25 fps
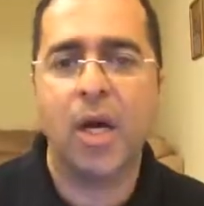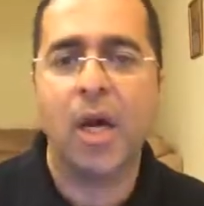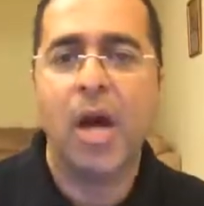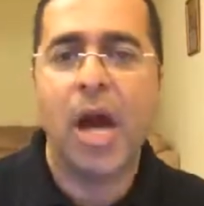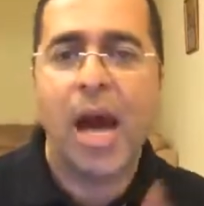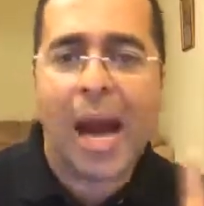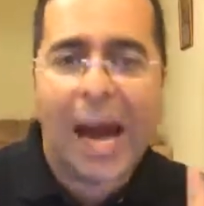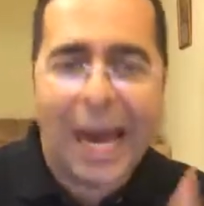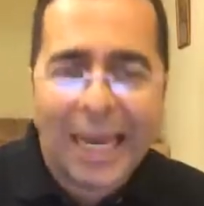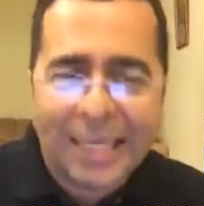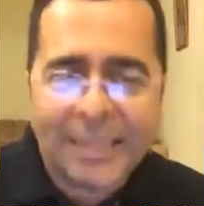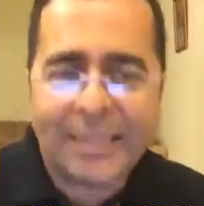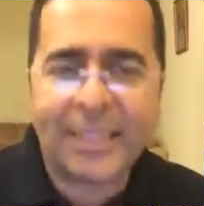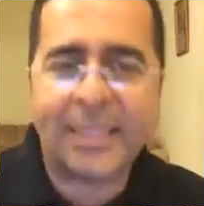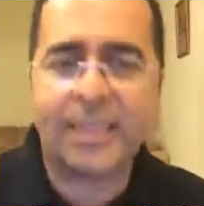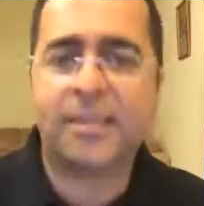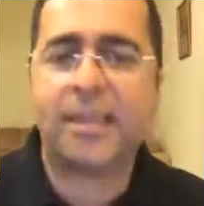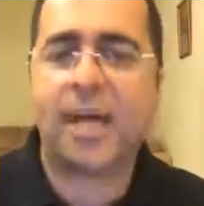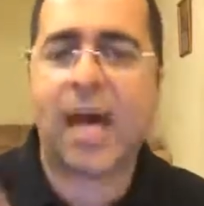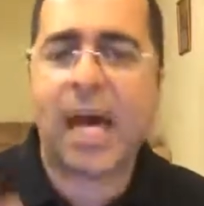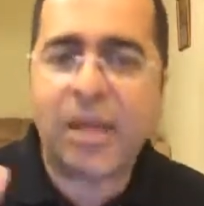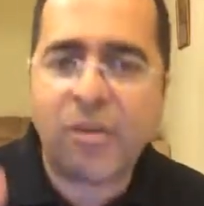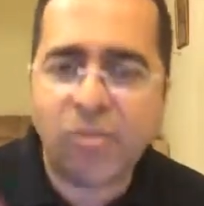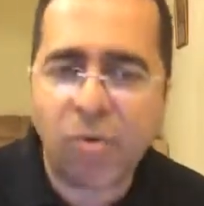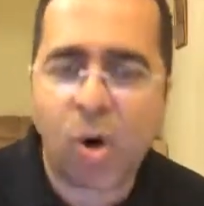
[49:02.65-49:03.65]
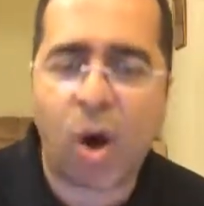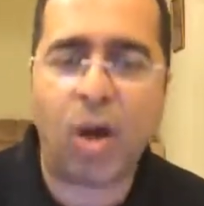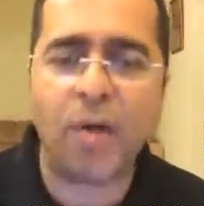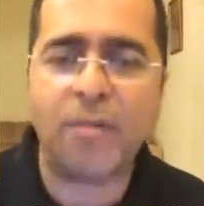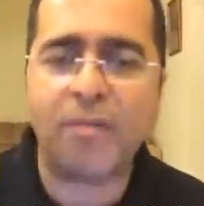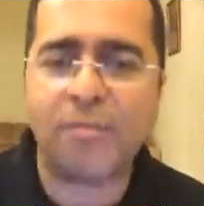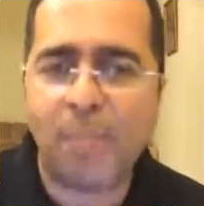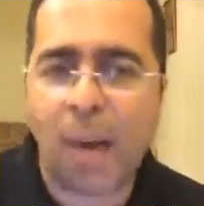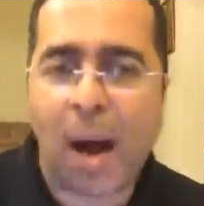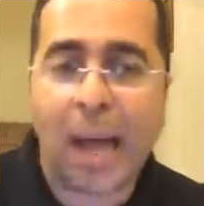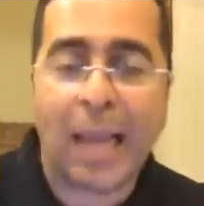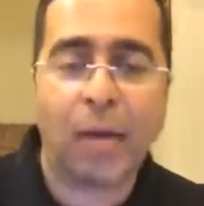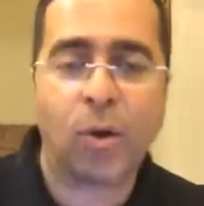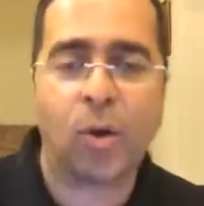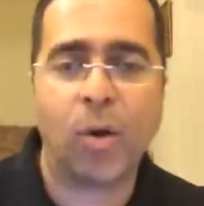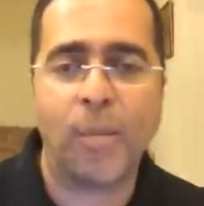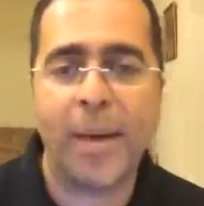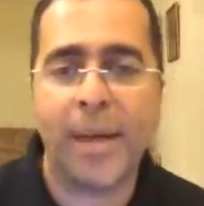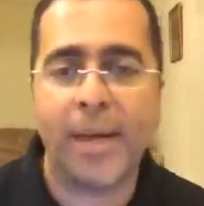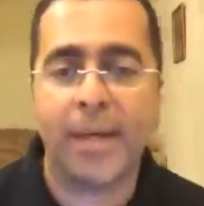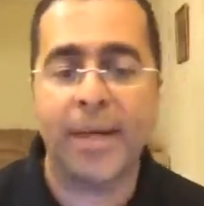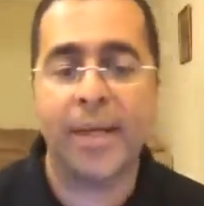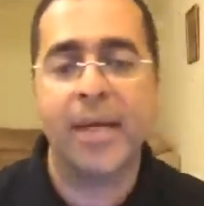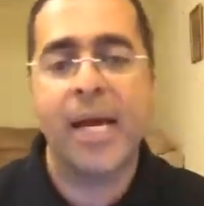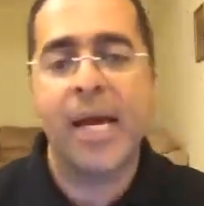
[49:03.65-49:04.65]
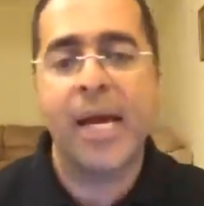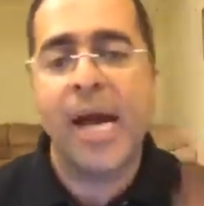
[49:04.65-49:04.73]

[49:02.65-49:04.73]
Adita and Rolf Balgobin.